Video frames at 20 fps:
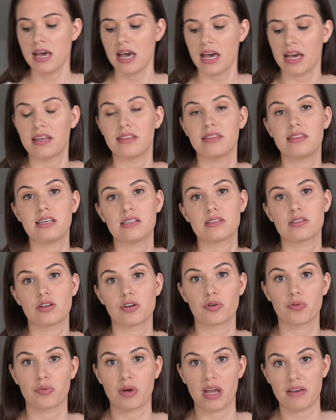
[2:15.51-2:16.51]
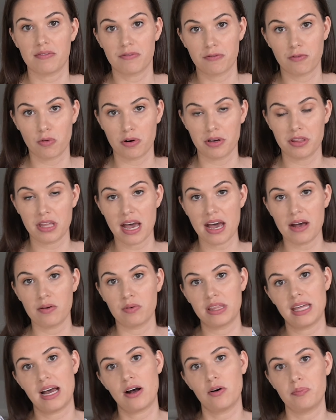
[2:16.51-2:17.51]
and these are great for that
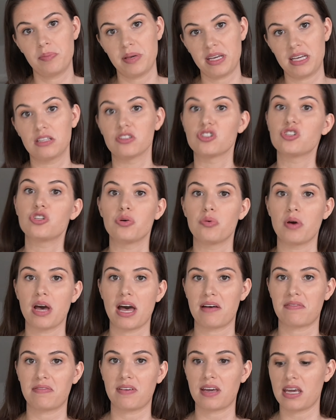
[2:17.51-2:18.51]
without being too heavy.